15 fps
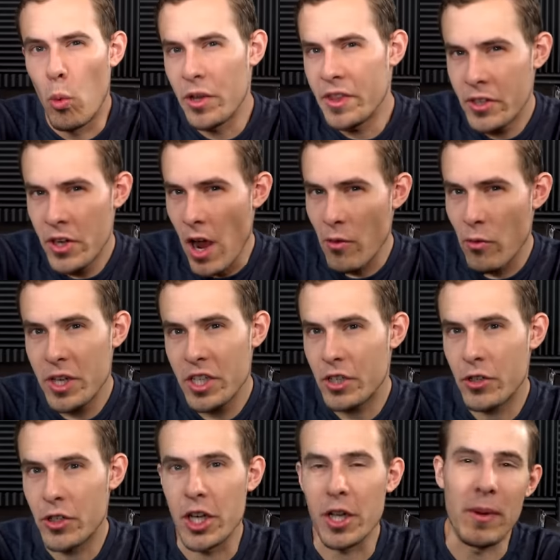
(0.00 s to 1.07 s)
When they're not
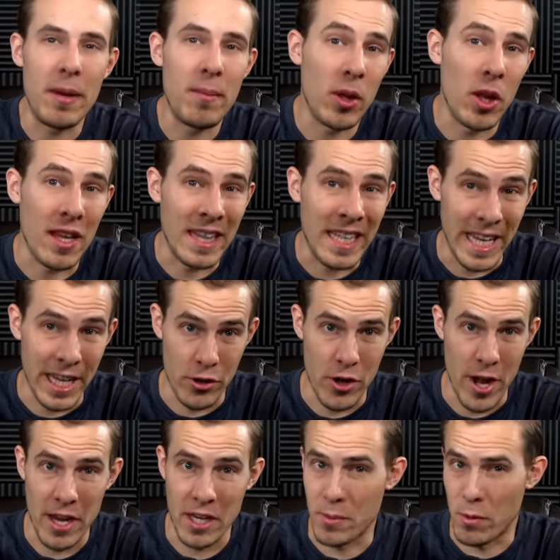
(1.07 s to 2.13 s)
researching people on the
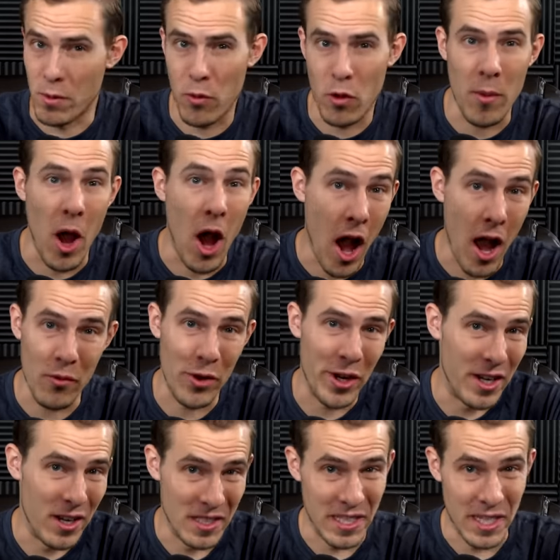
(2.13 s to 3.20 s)
internet to perform a hot read
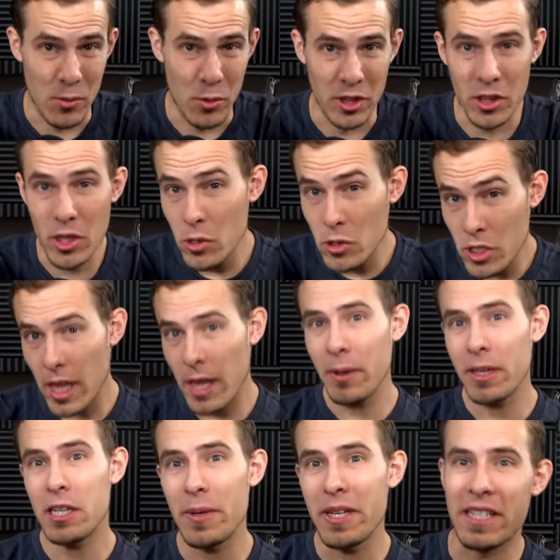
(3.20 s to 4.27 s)
on someone, those claiming
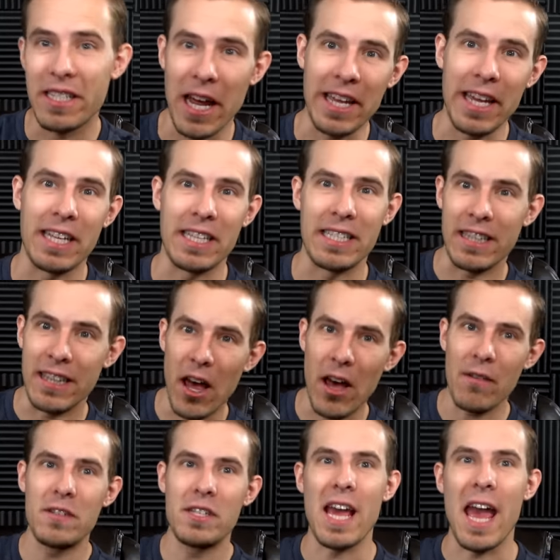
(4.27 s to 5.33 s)
to be psychics
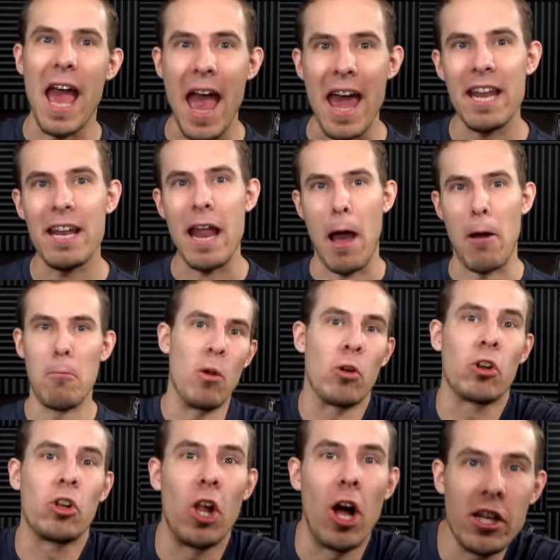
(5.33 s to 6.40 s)
love to edit out or
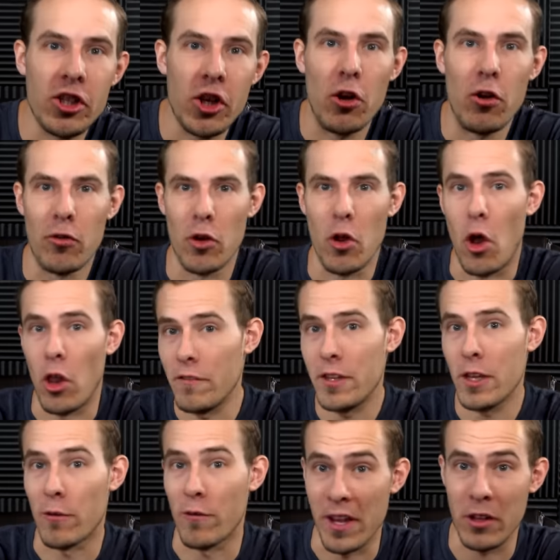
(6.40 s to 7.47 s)
gloss over all of
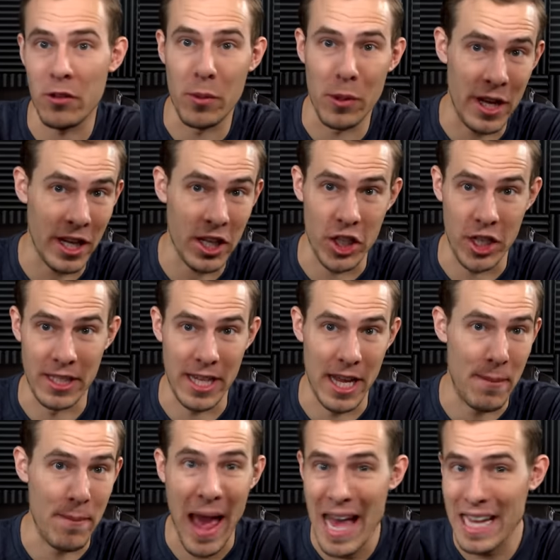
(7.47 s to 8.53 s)
their failed predictions and
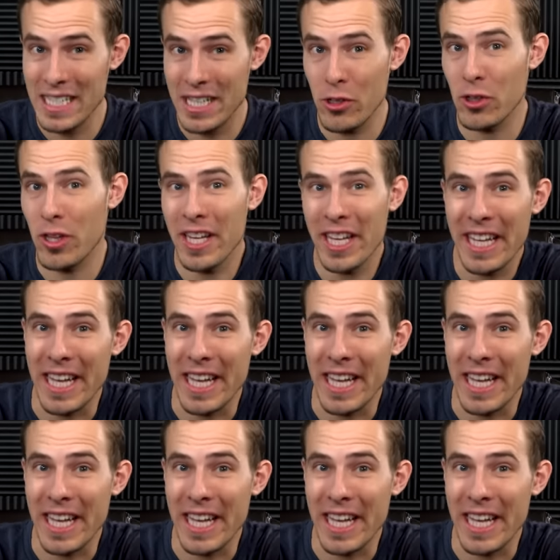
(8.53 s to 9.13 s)
pass their lucky